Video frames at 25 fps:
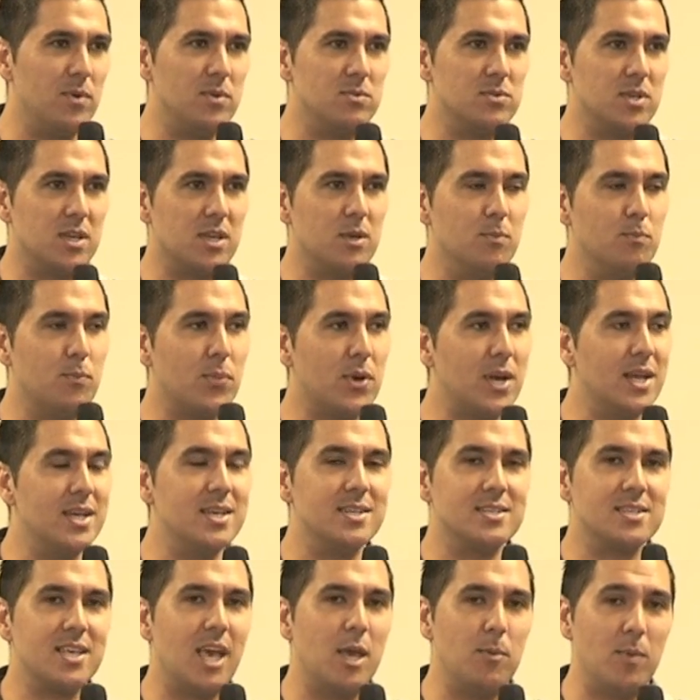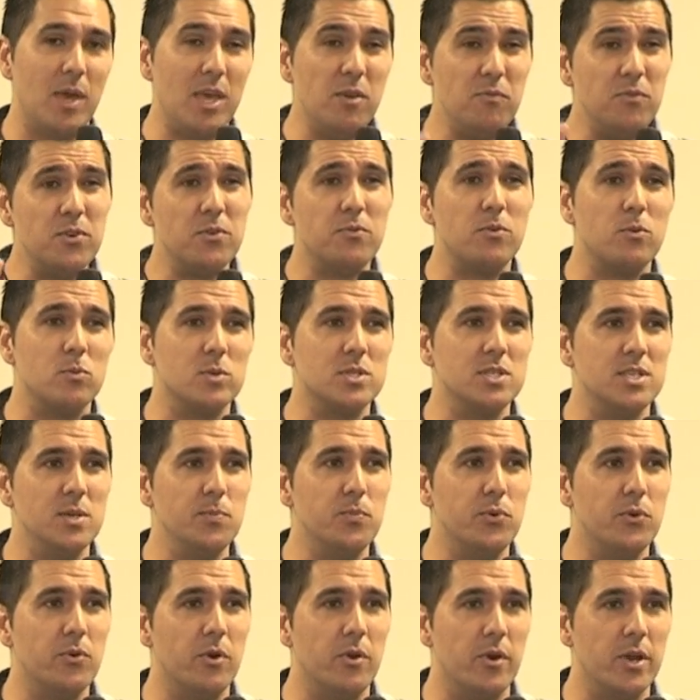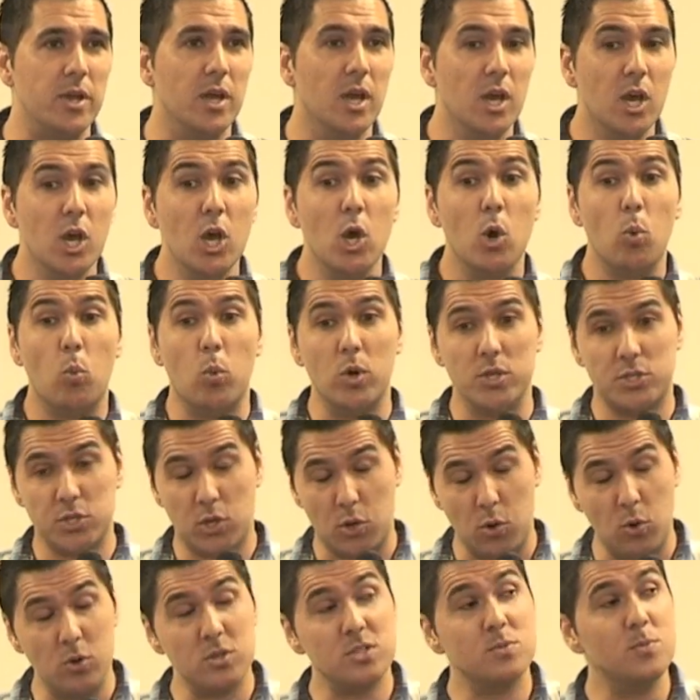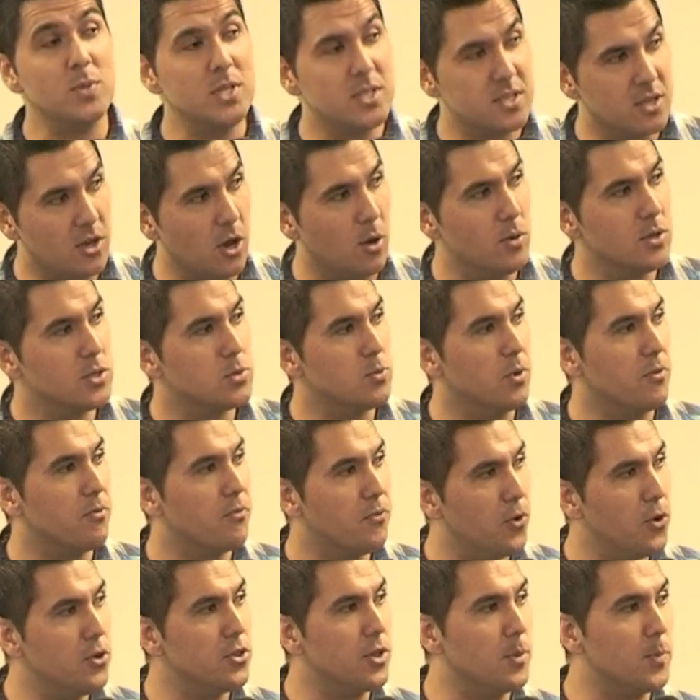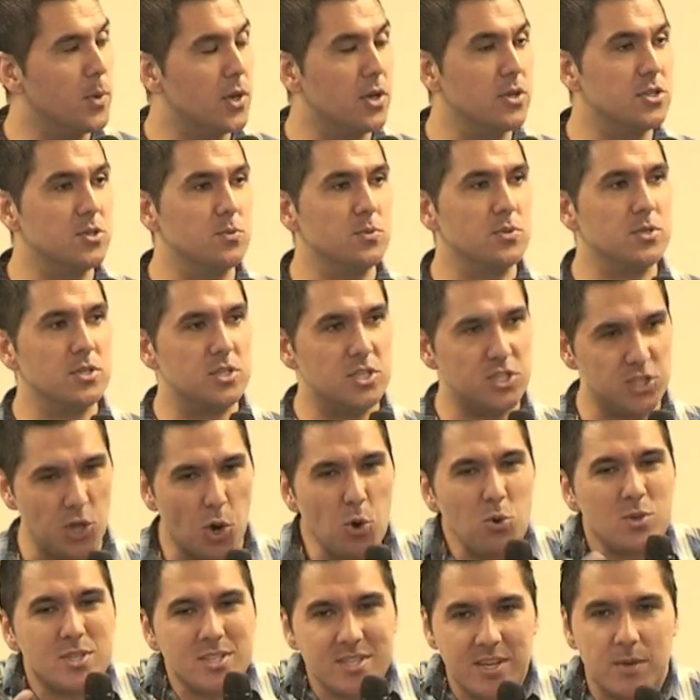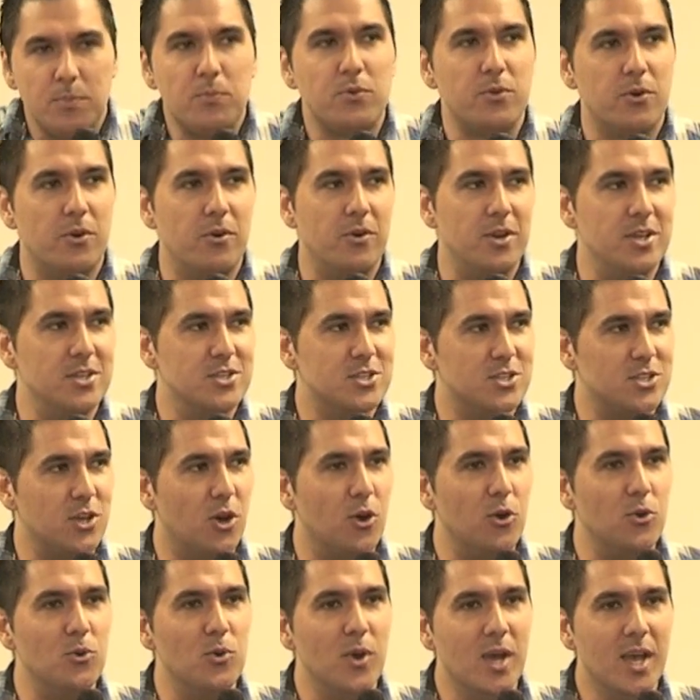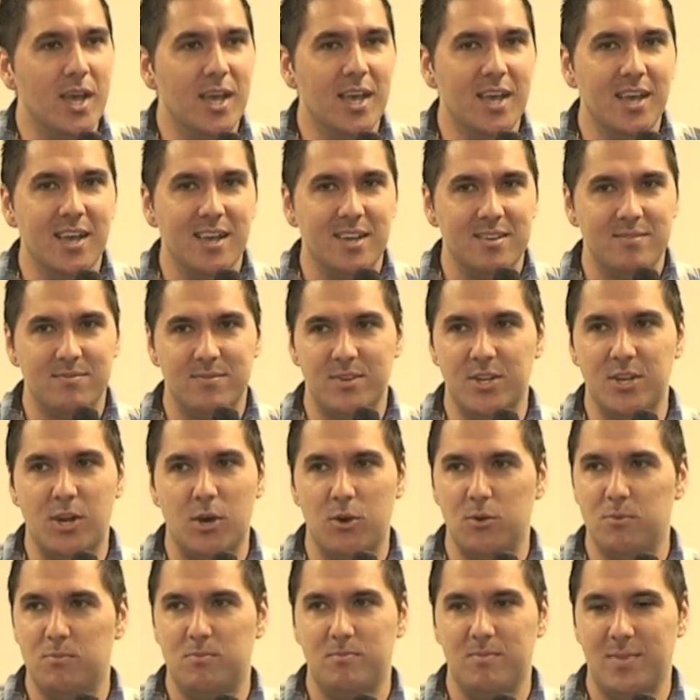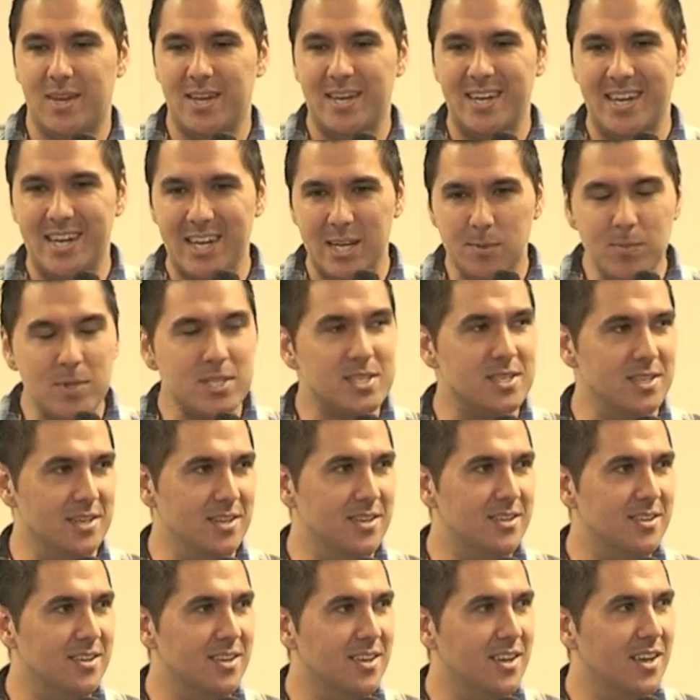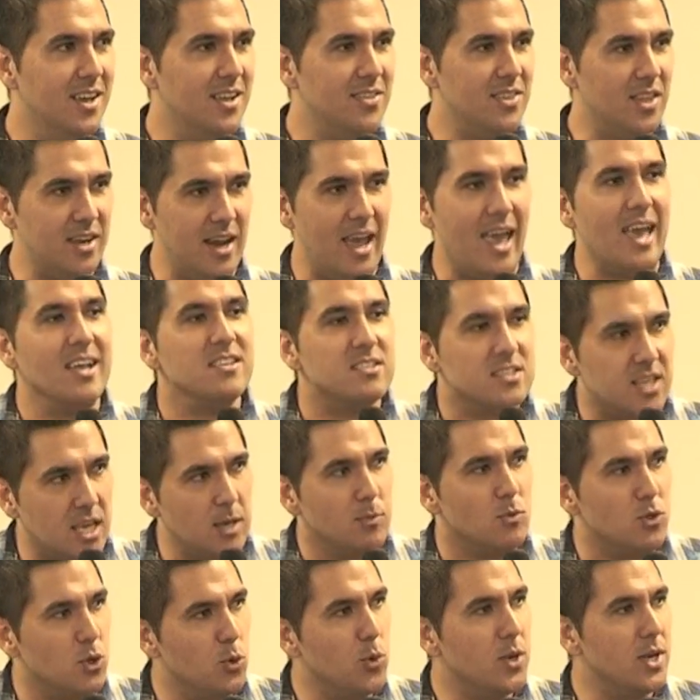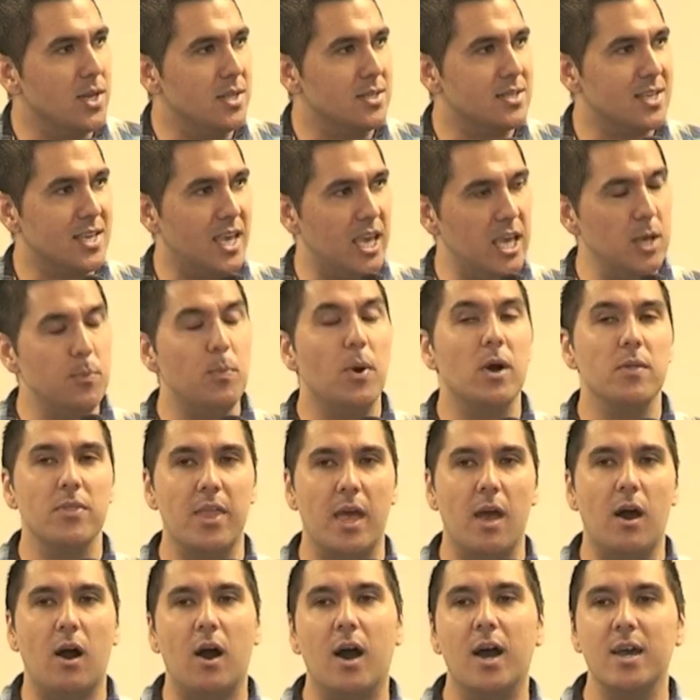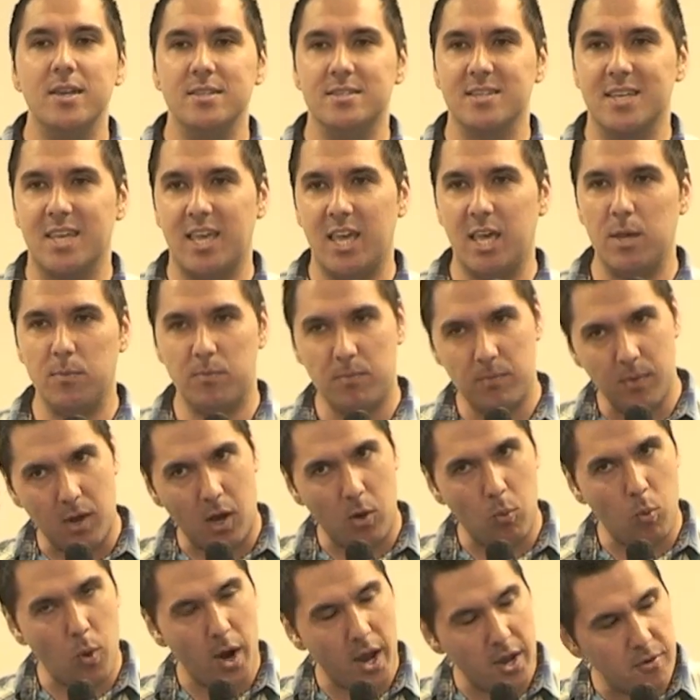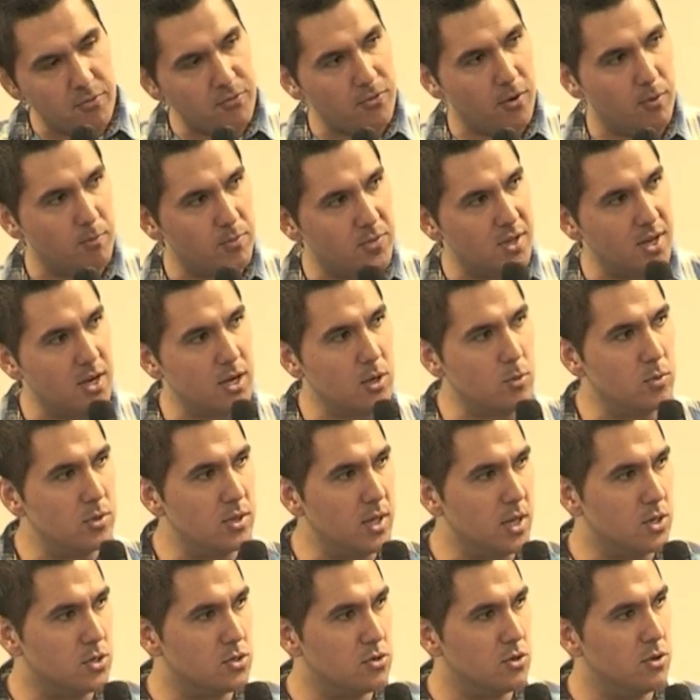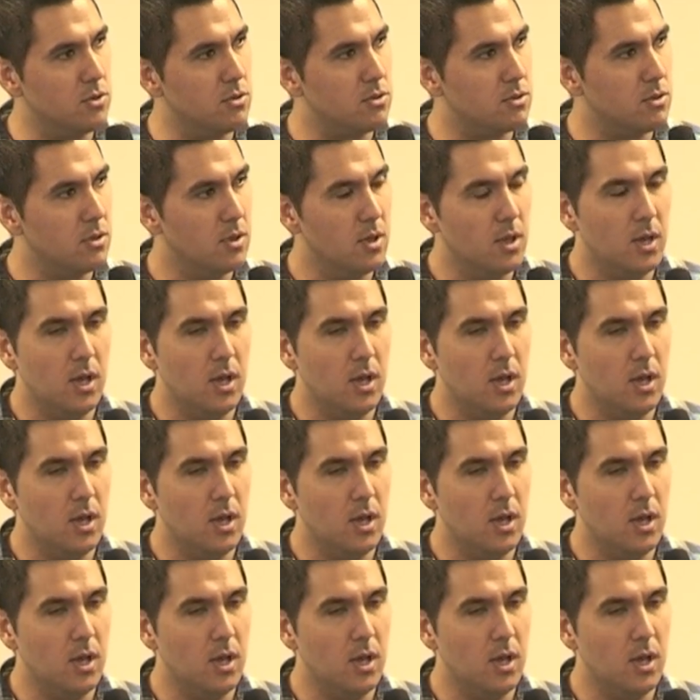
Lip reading: It was a complete escape, even if it was temporary, which caused me to go into it further because it was so temporary and so, limited that I had to keep doing it to keep on that high, to keep away from dealing with that truth.